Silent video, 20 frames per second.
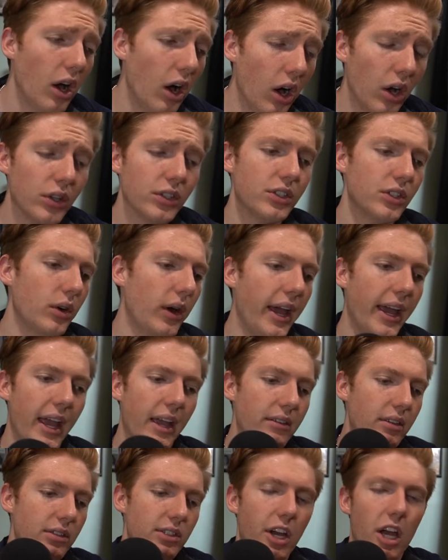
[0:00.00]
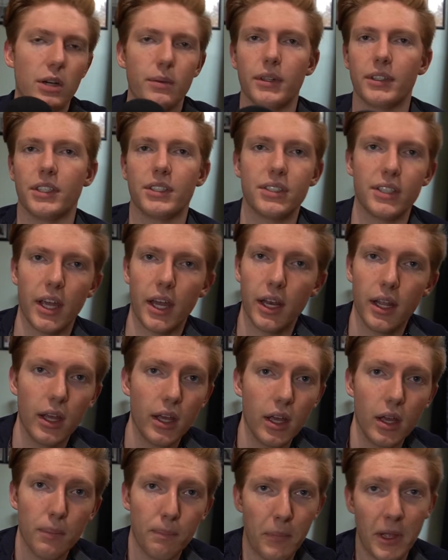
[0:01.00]
Also, I haven't even talked about this yet.
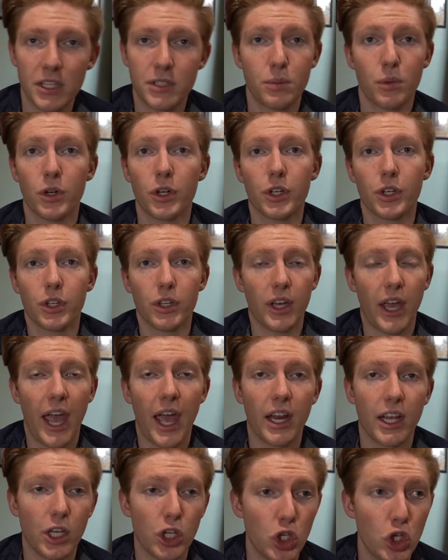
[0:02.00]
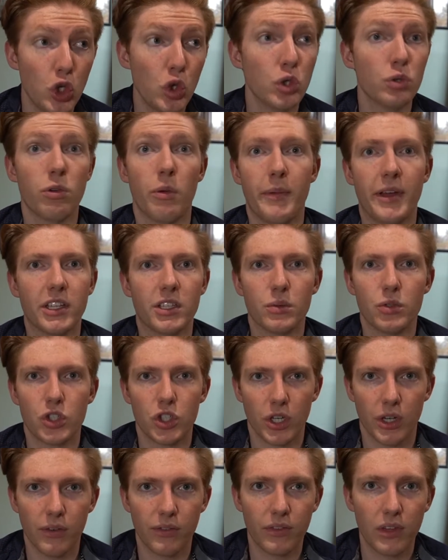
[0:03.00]
Pittsburgh had a huge momentum
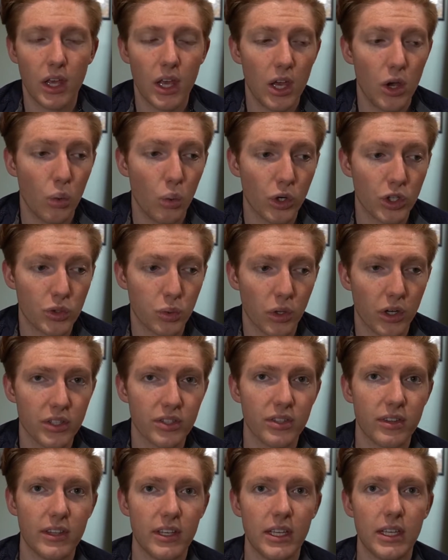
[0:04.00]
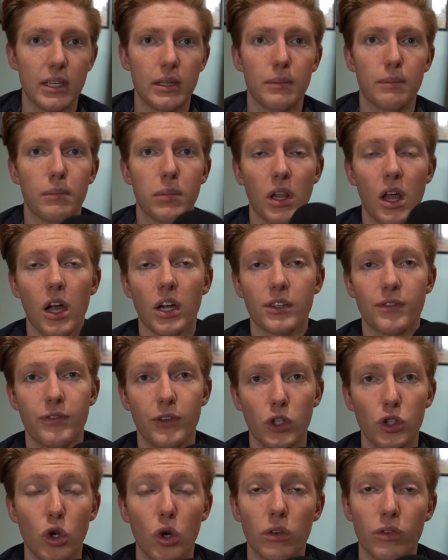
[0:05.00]
shift, which was the blocked
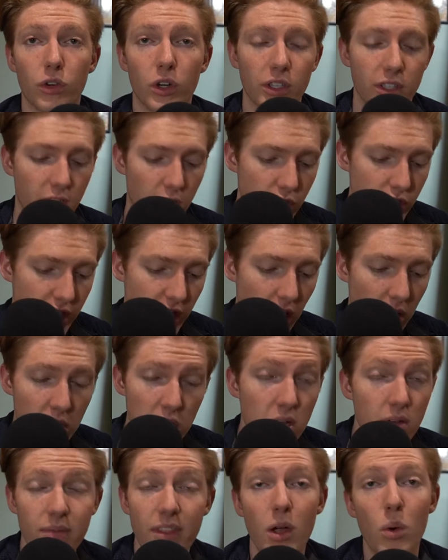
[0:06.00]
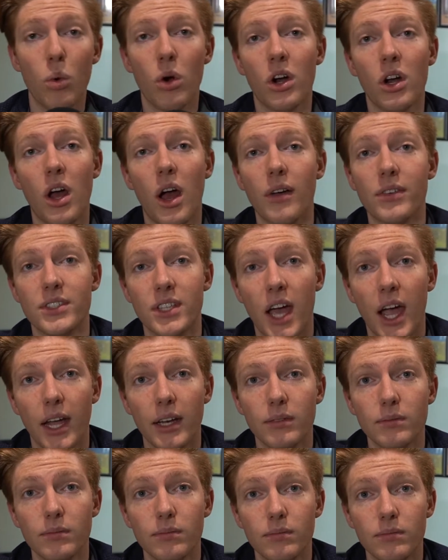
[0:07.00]
field goal for a touchdown. They weren't
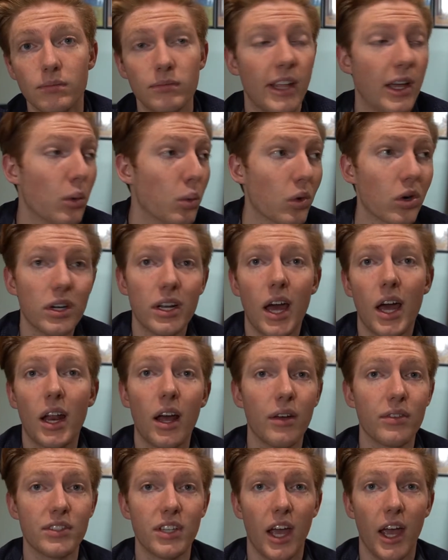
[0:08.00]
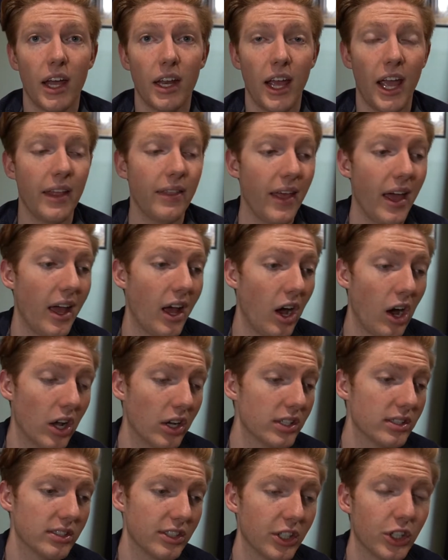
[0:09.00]
offside. They were not offside. And that
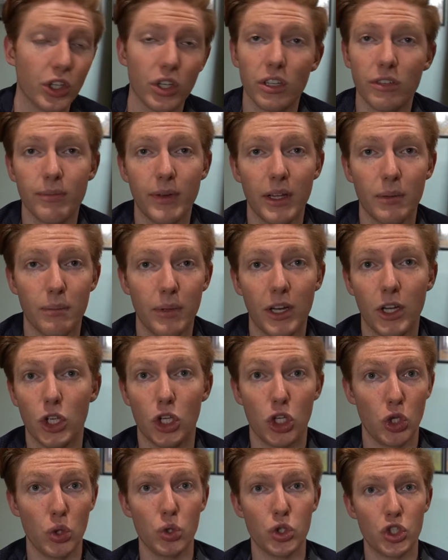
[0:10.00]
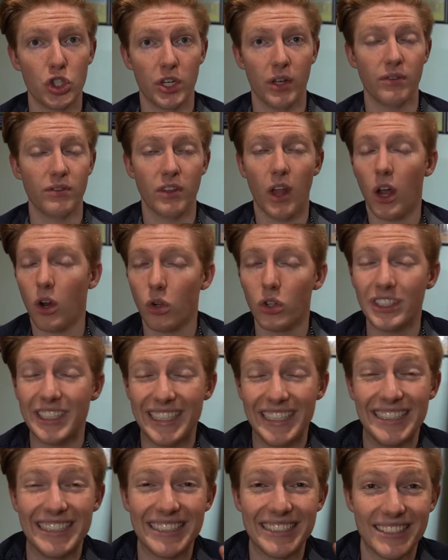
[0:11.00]
honestly could have been a huge shift, not only
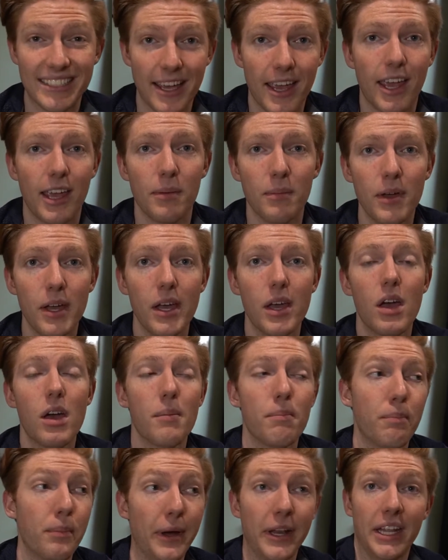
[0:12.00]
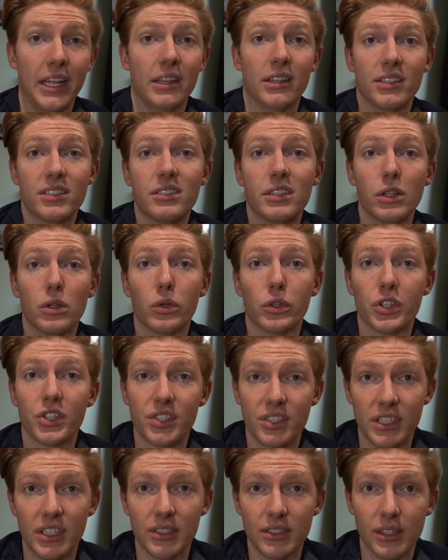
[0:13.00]
in this game, but in the Steelers
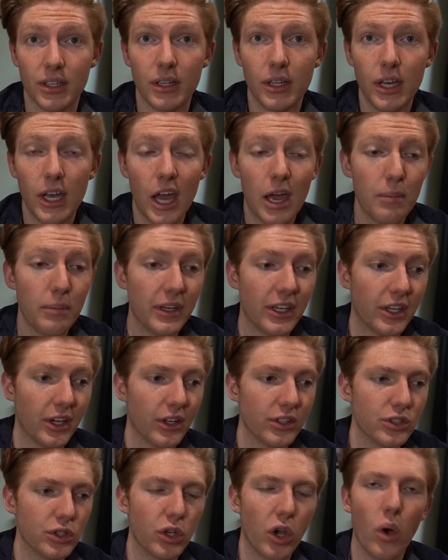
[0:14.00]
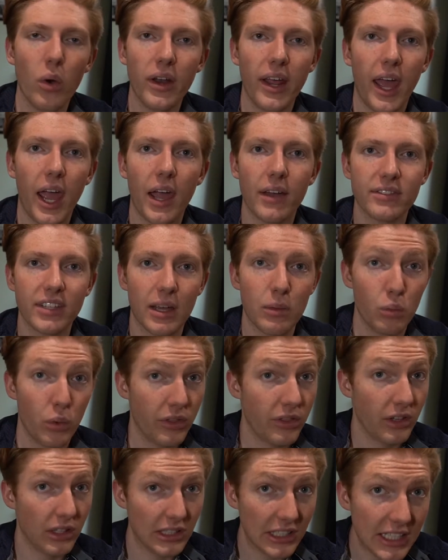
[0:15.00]
season. Because you go into halftime
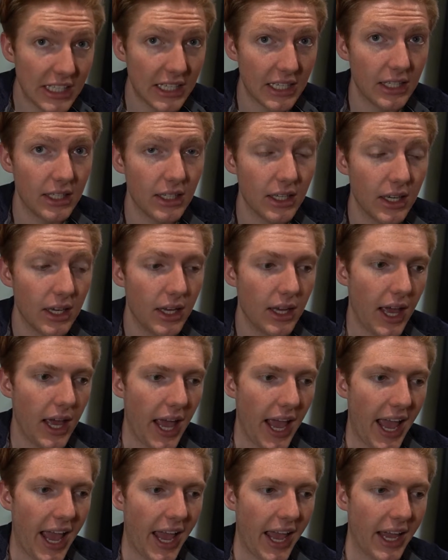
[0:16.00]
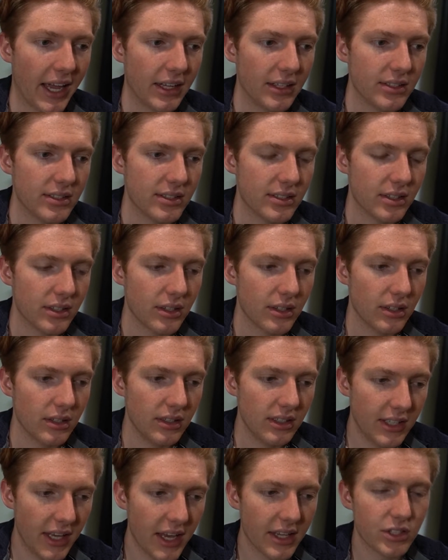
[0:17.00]
with a lead, and
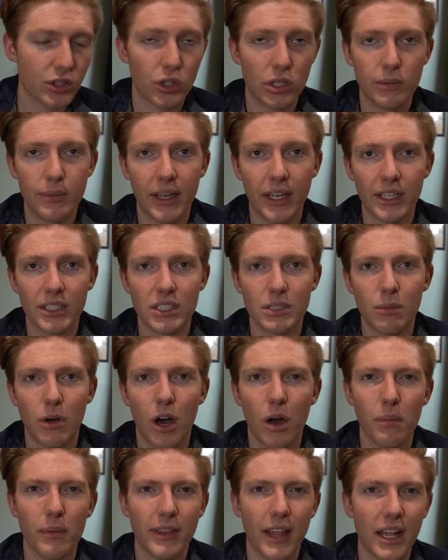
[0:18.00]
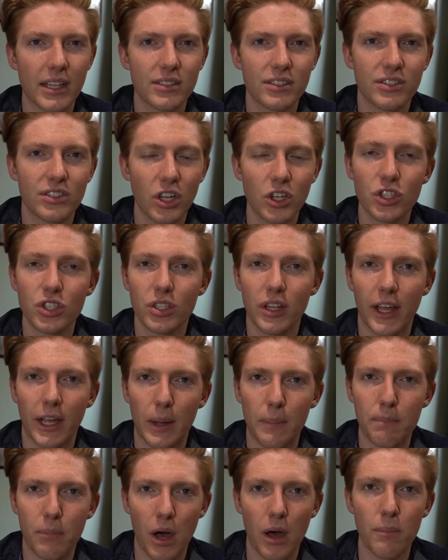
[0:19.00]
yes, Green Bay gets the ball, but that's such like
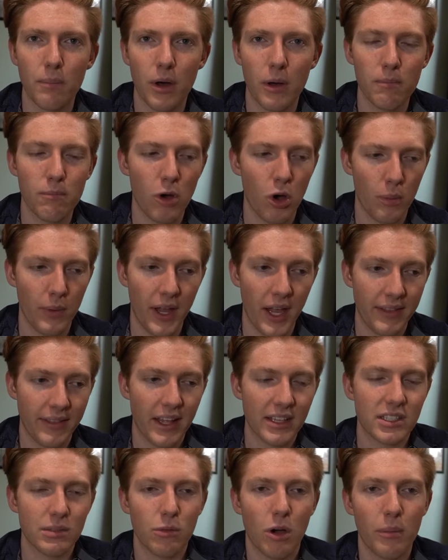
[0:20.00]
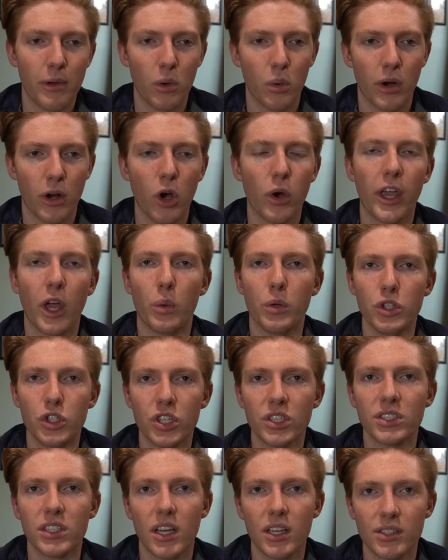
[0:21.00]
a pump up moment. And that's a moment where, okay, we
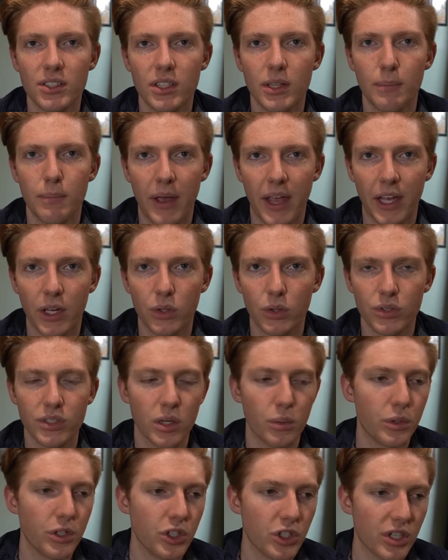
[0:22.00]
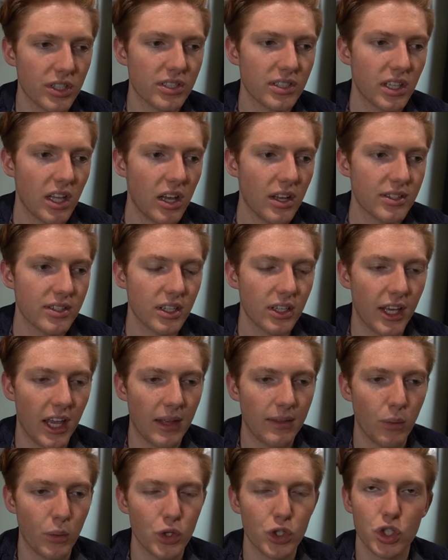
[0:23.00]
just lost to the Bengals, and we just lost a
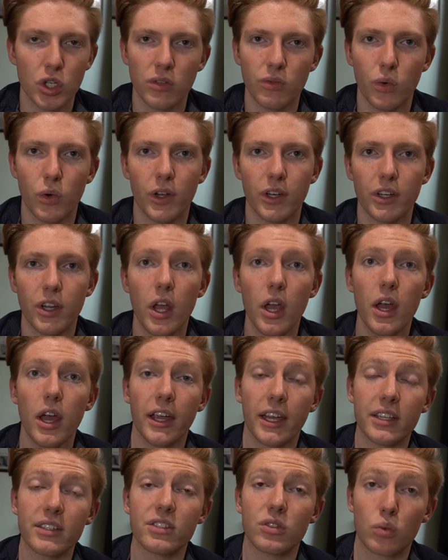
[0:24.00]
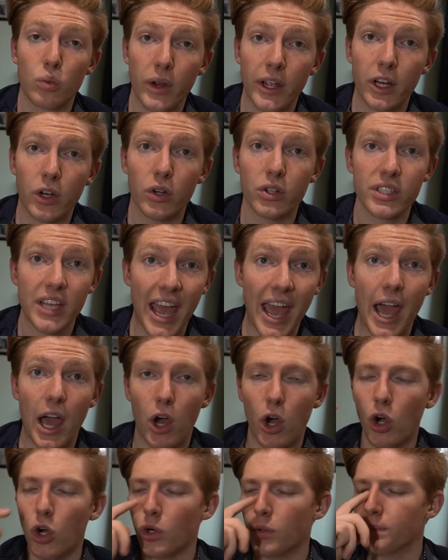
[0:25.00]
game that we should have won against the Raiders at
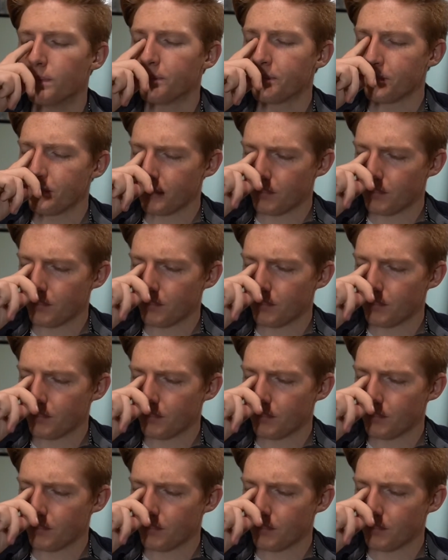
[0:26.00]
home.